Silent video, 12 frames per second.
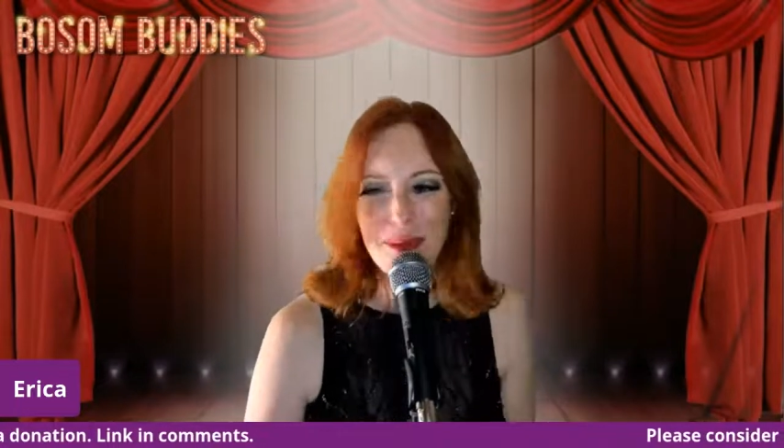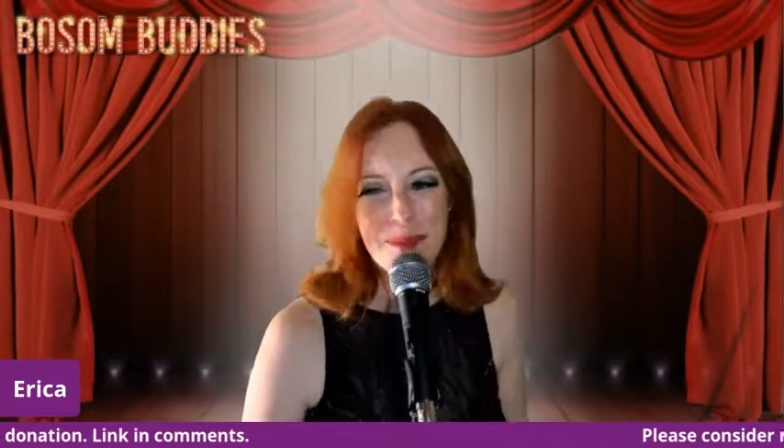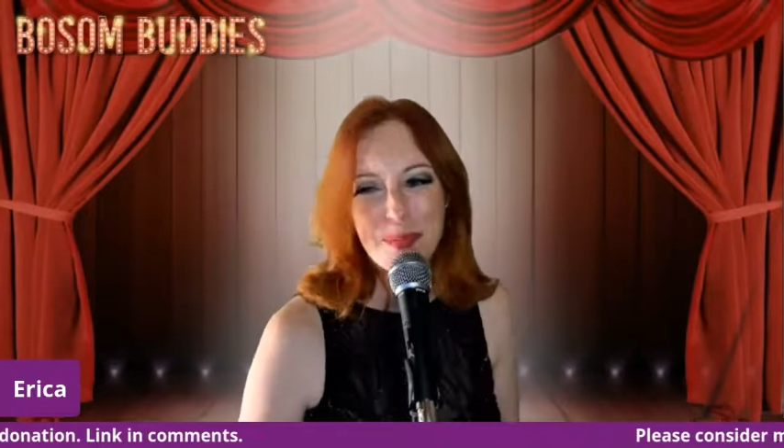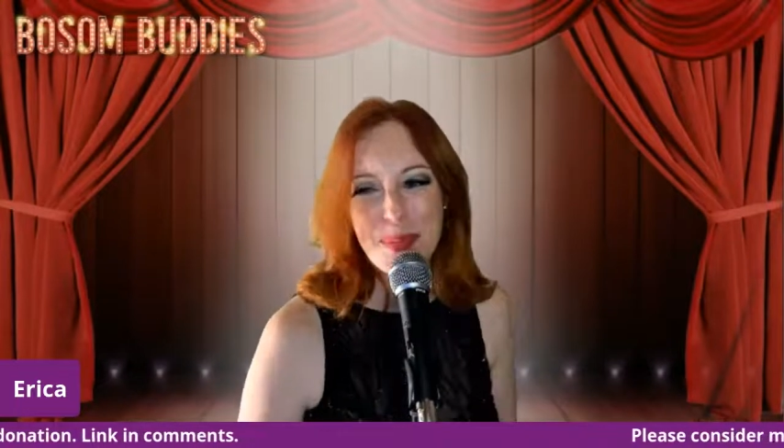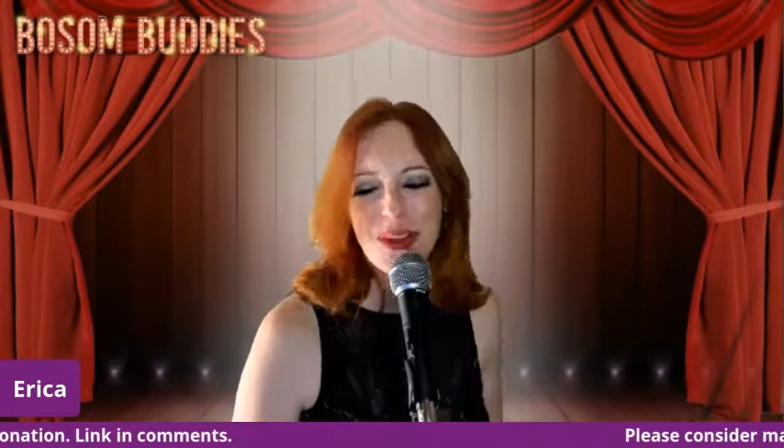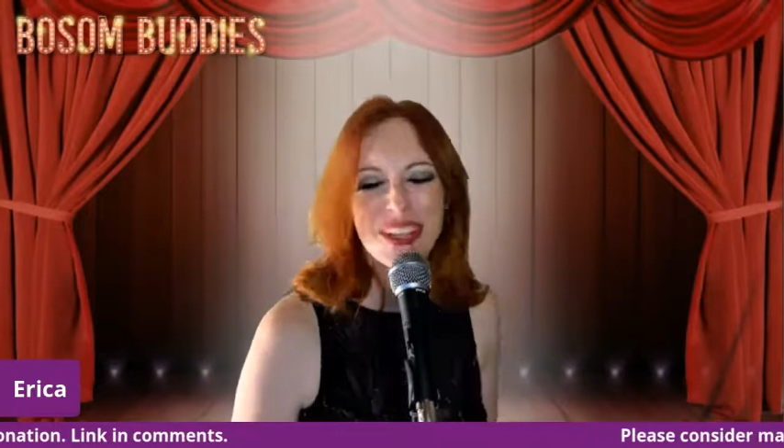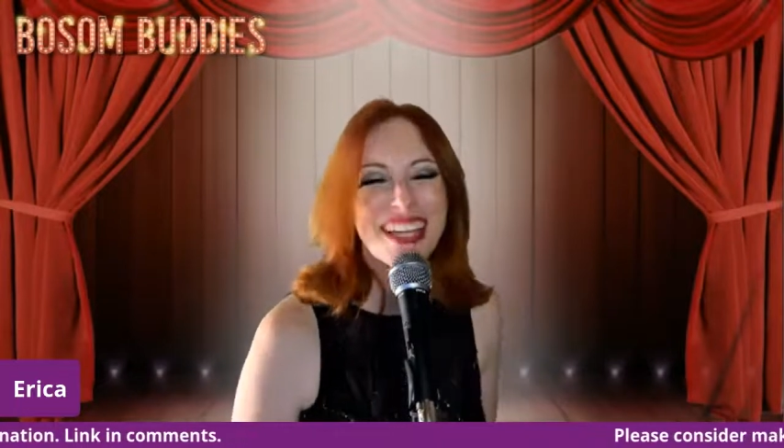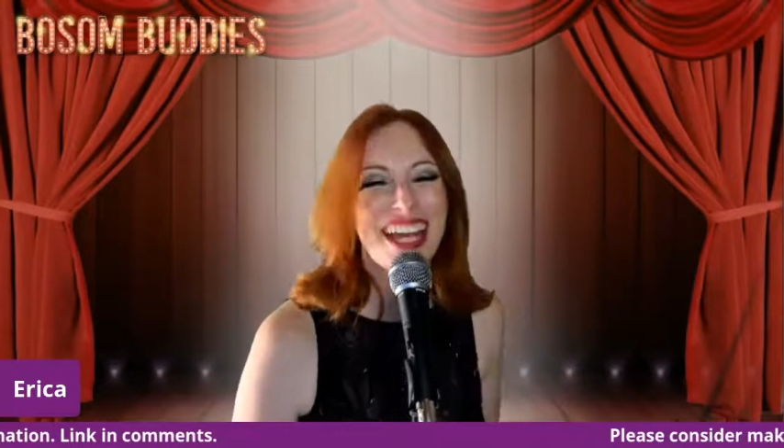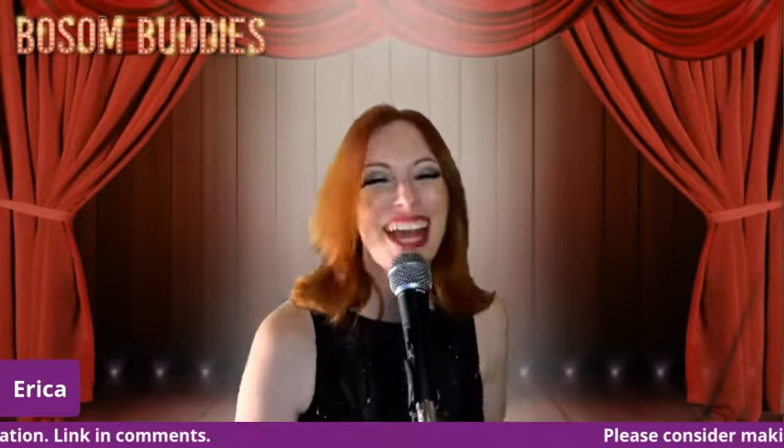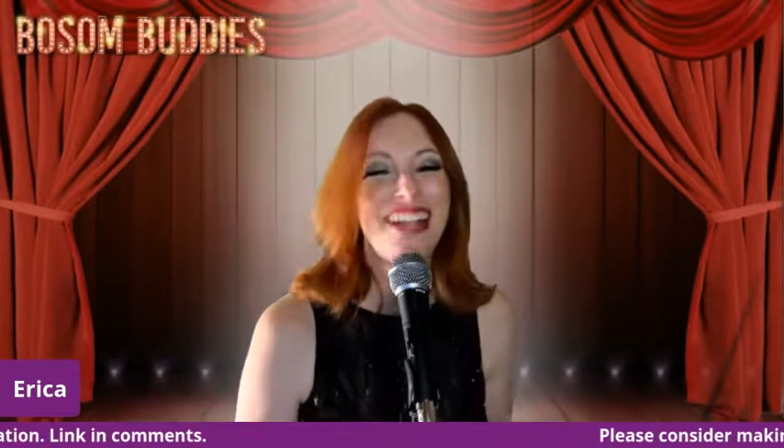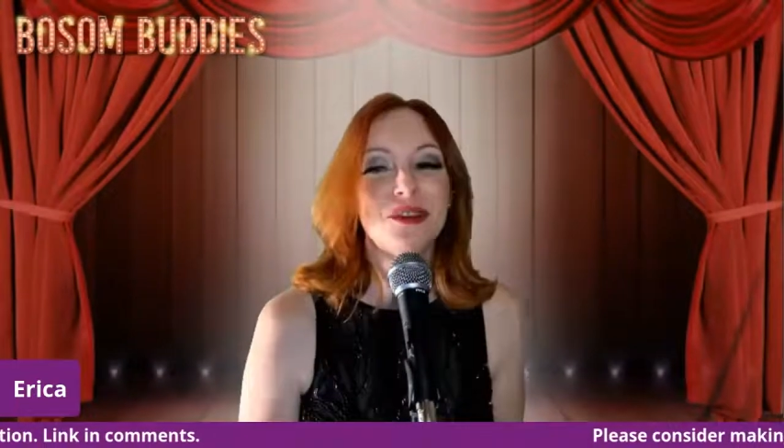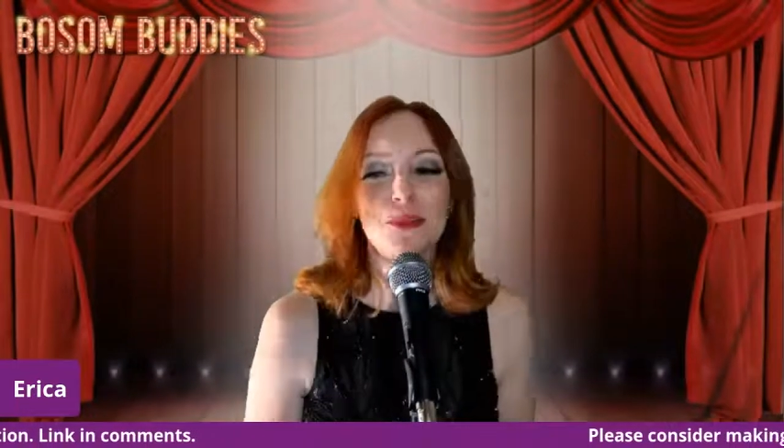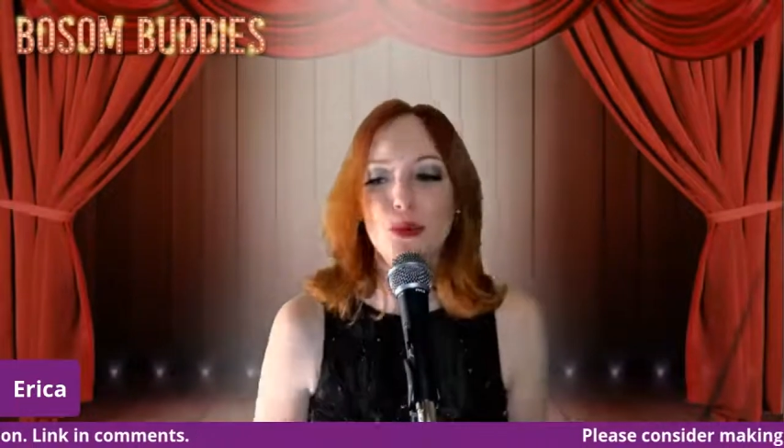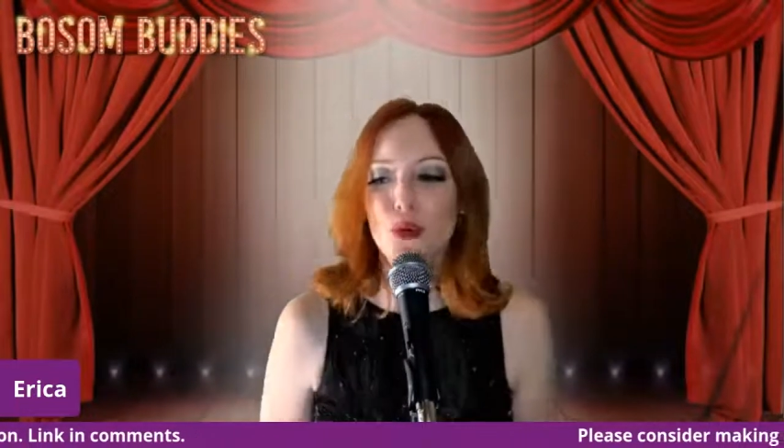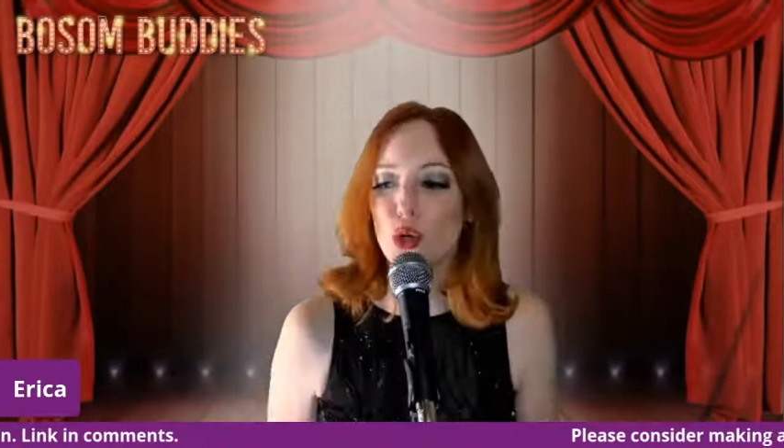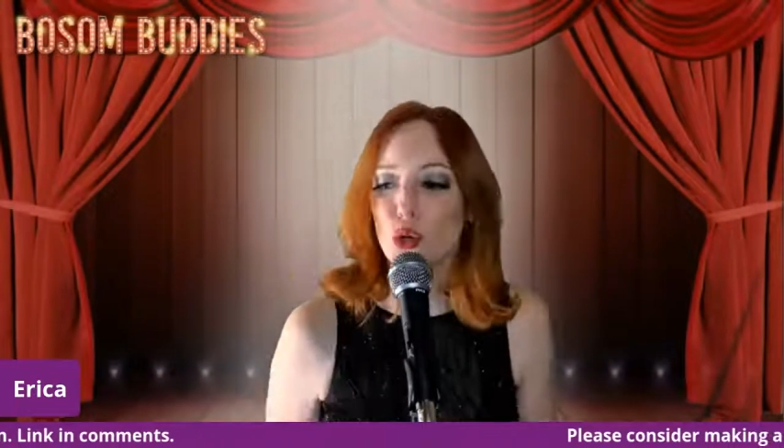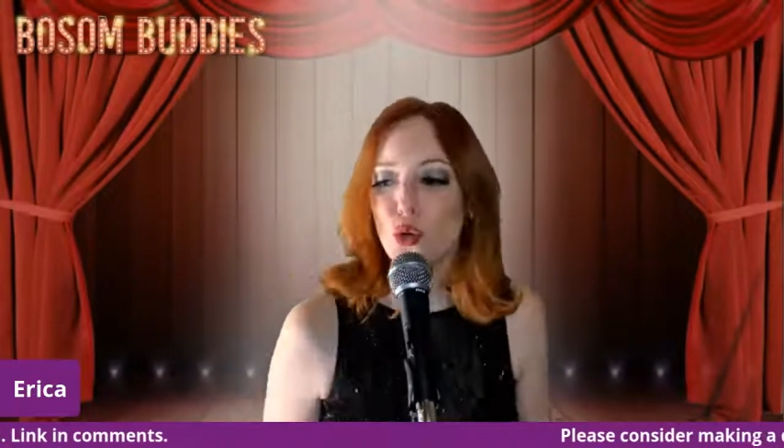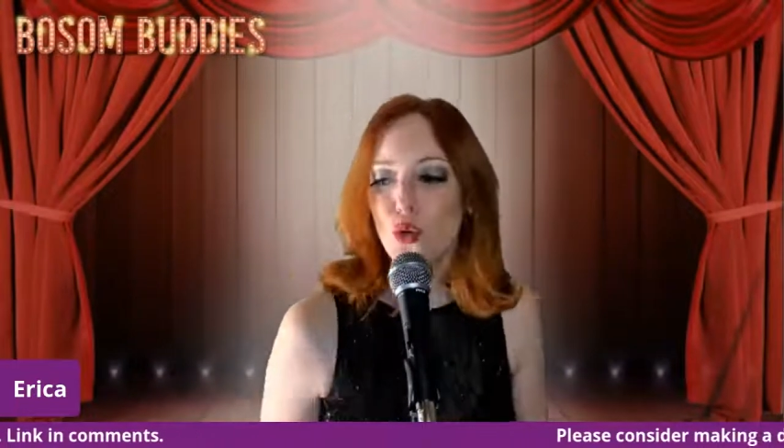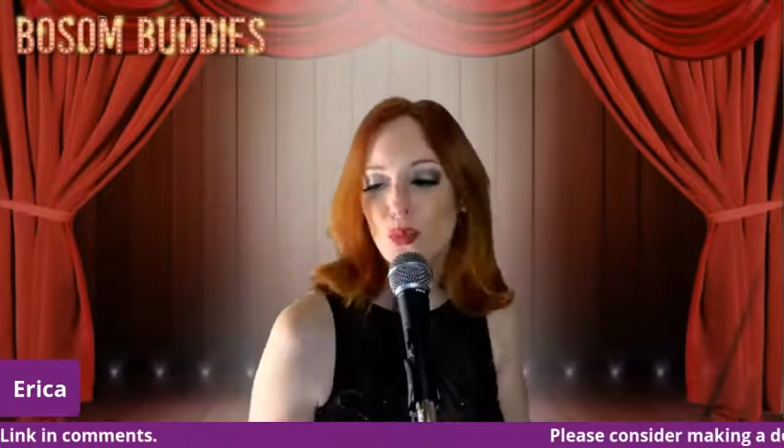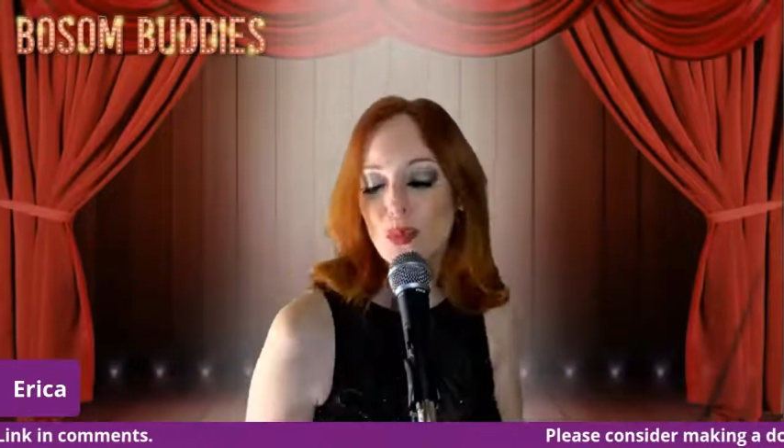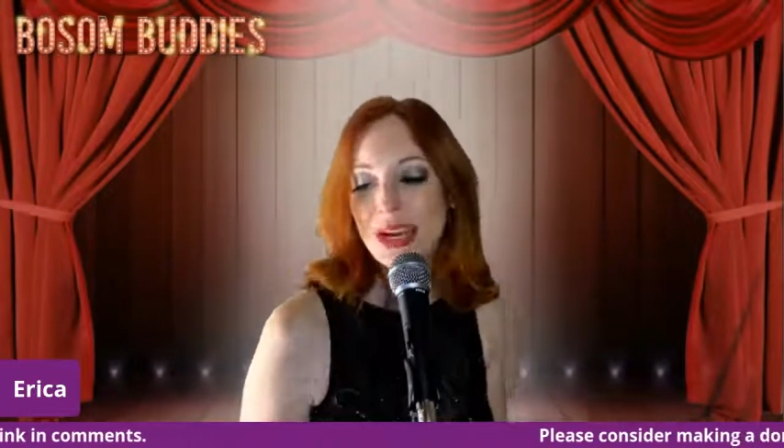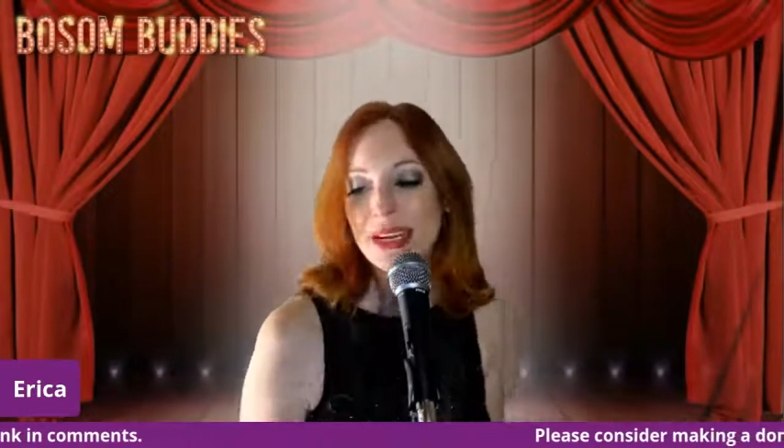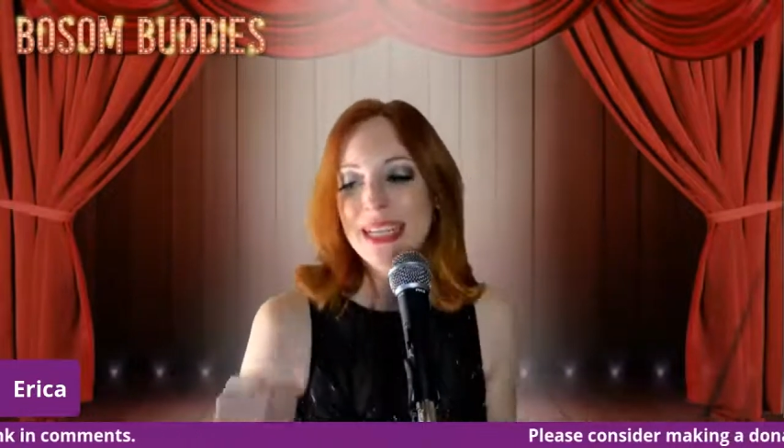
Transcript: the book, and the broom.